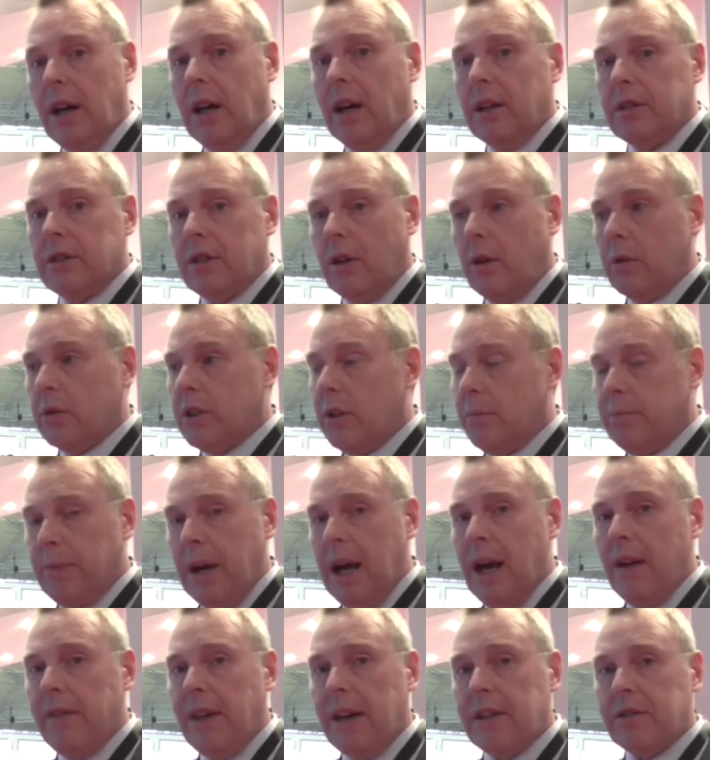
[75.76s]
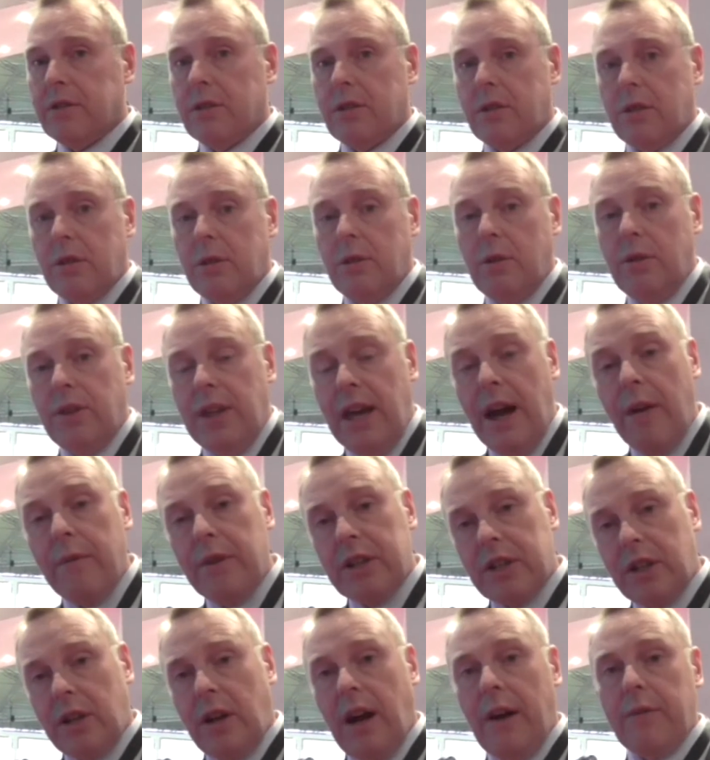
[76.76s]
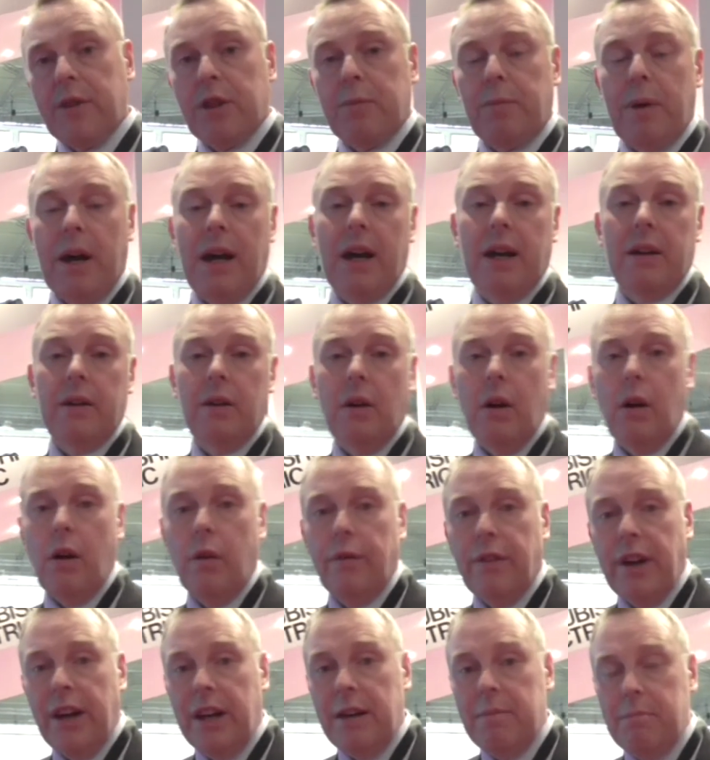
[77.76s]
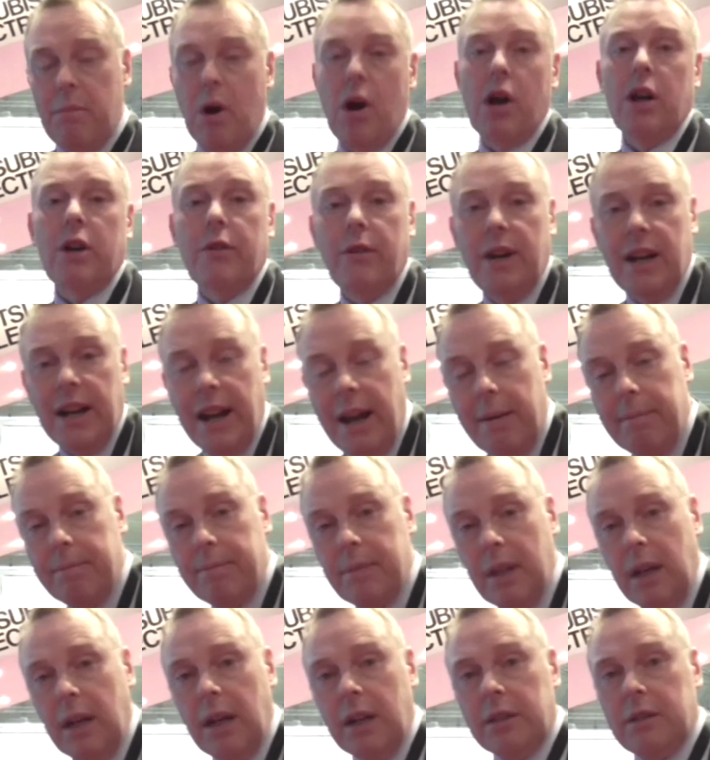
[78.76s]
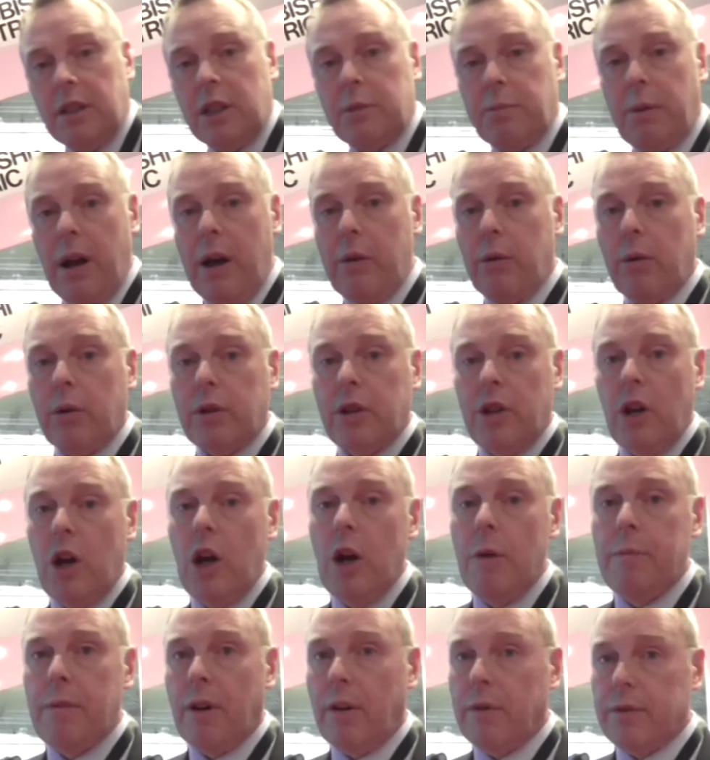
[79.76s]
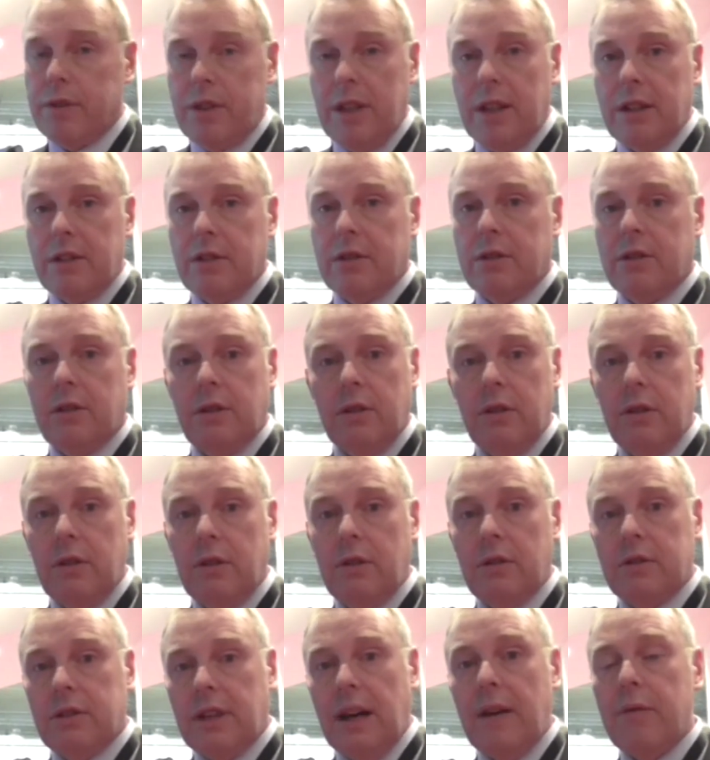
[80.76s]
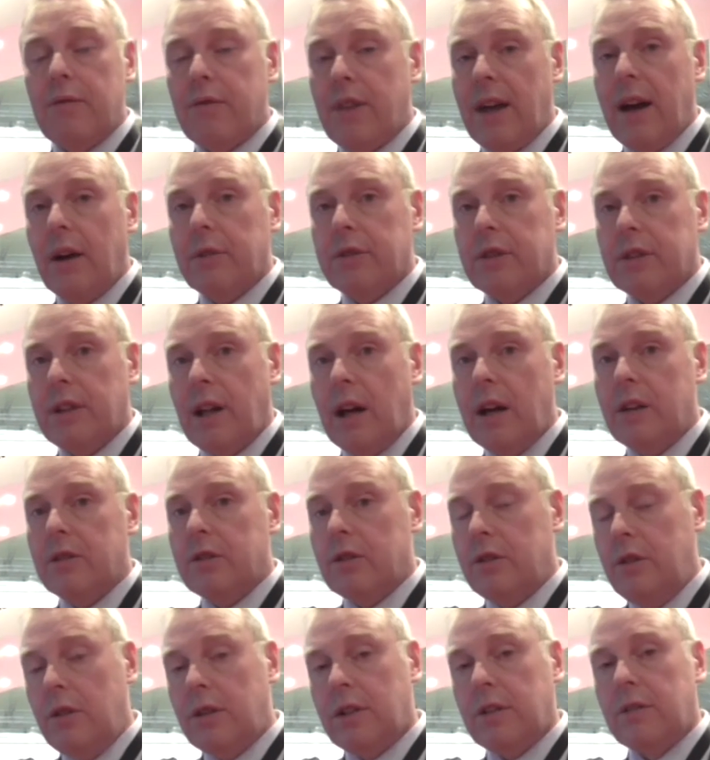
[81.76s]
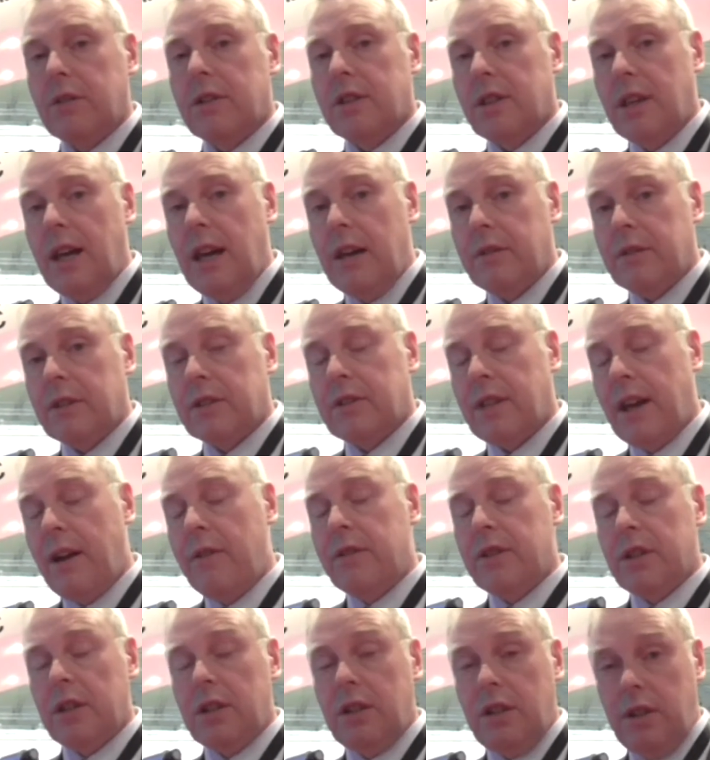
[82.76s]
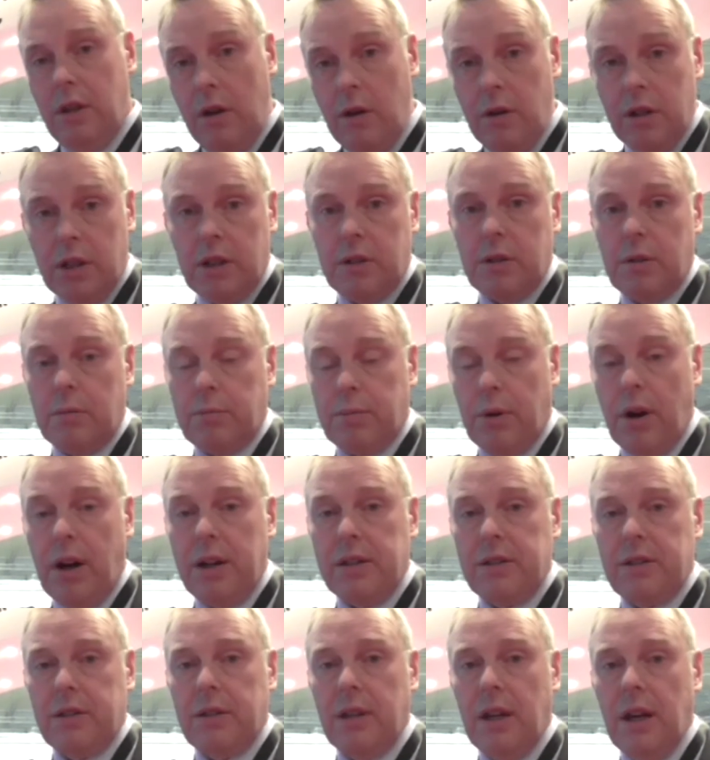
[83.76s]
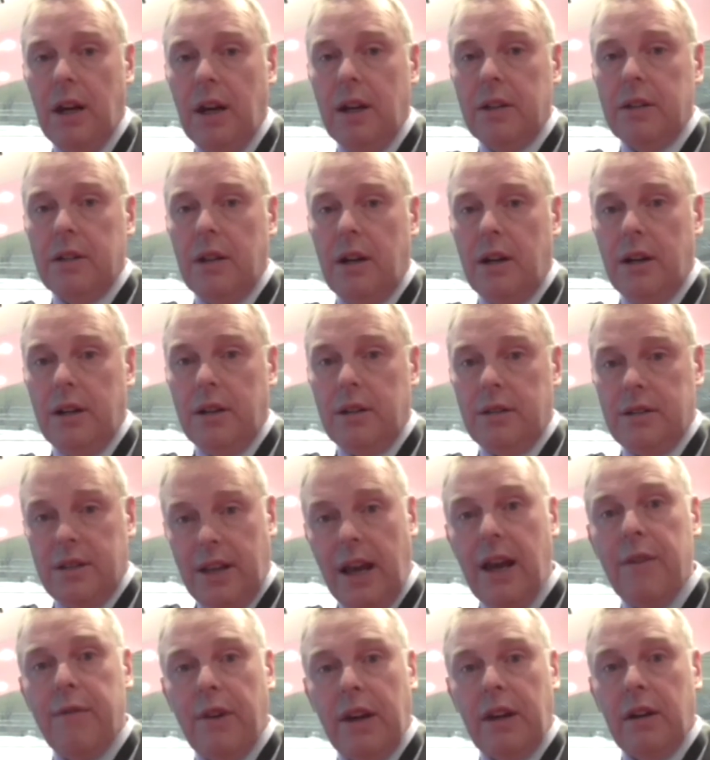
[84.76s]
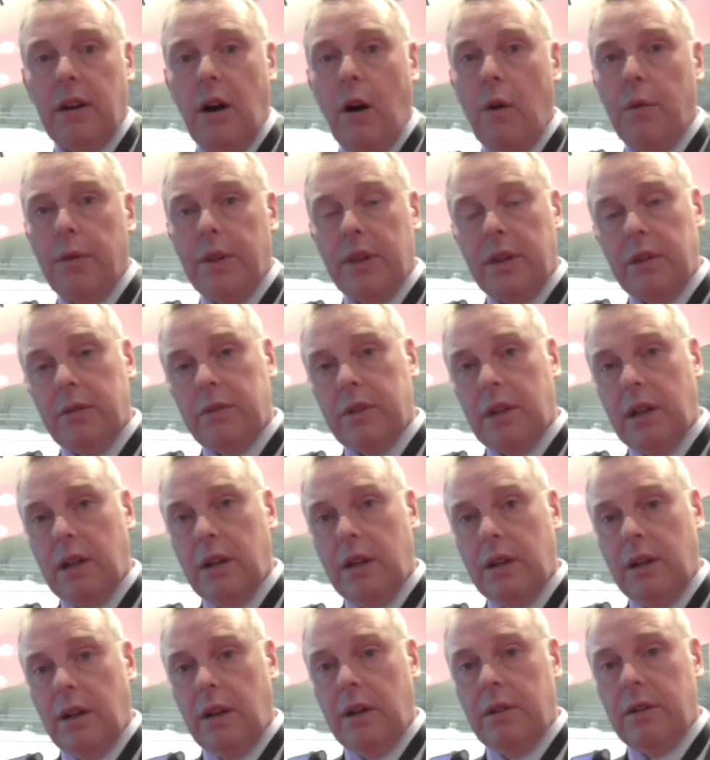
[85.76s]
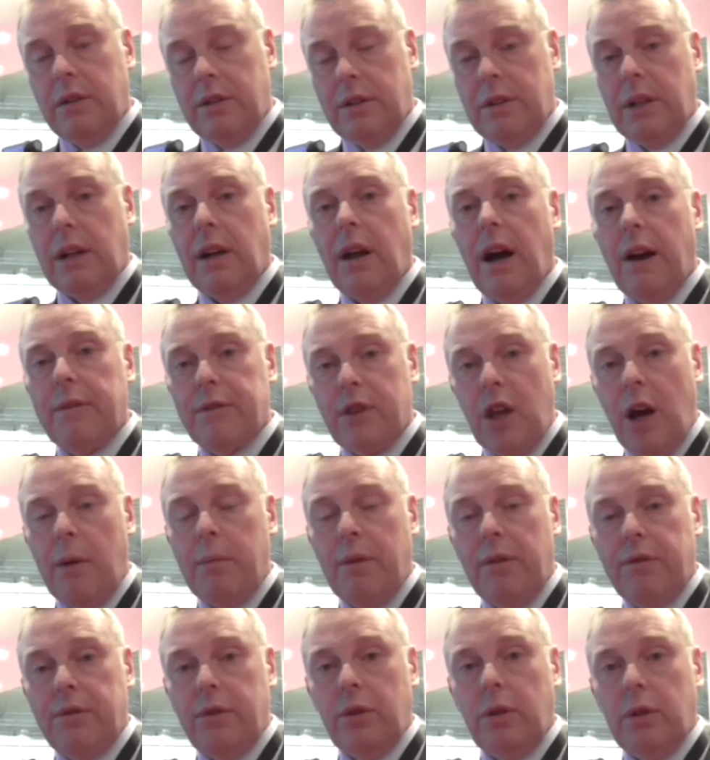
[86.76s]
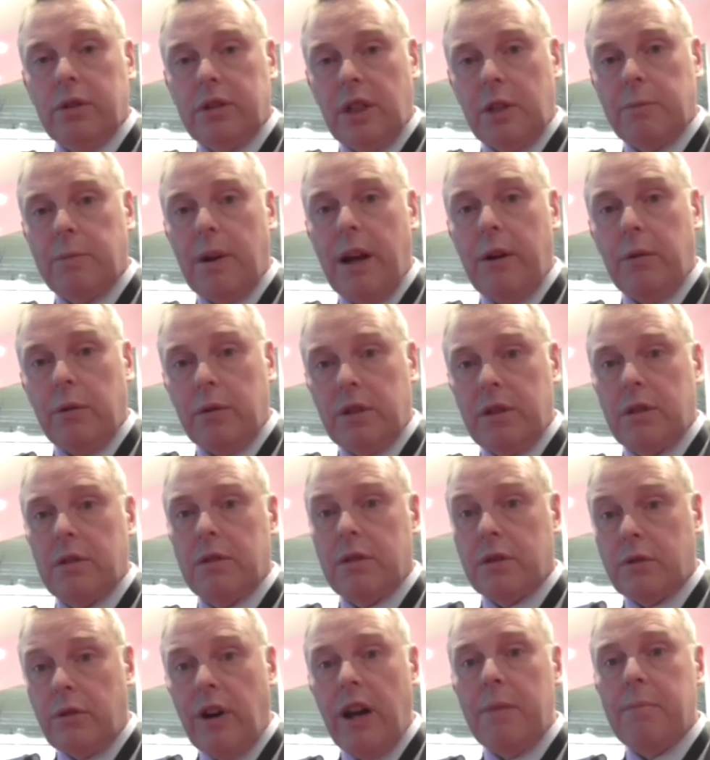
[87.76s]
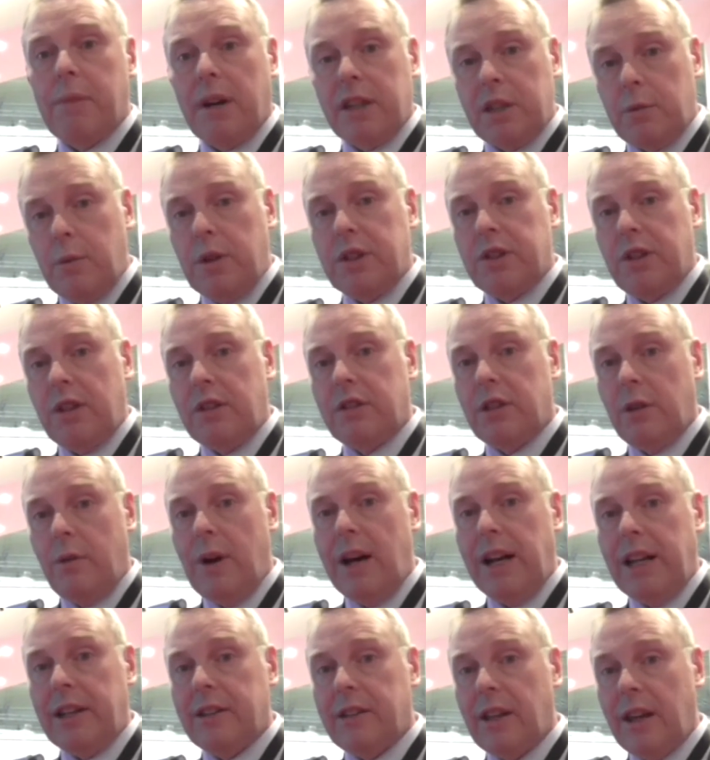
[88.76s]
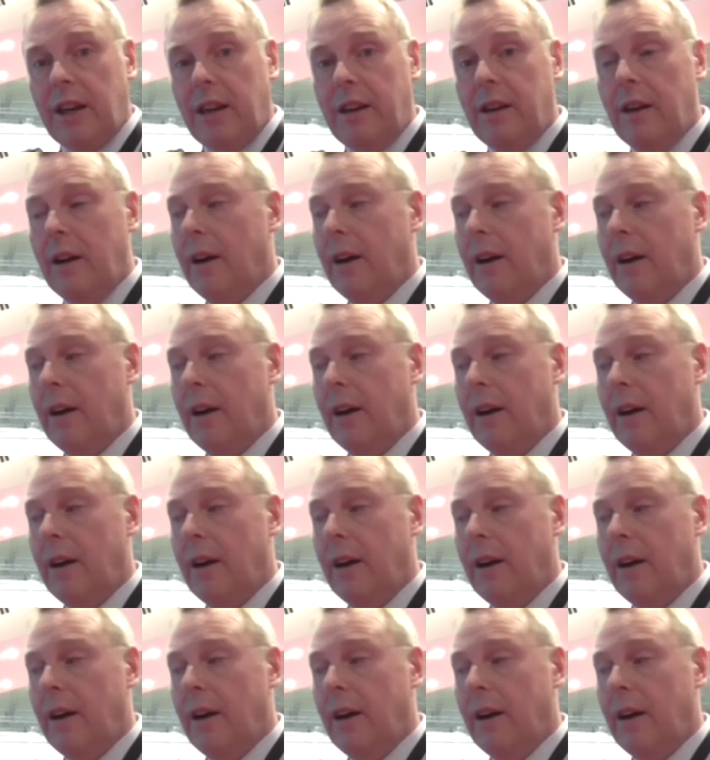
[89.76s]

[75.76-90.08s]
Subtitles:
So compare that to the average lifespan of a mercury lamp display wall cube of 6 to 10,000 hours, and you can see that there is a huge price saving over the lifetime of your display wall screen by switching to LED,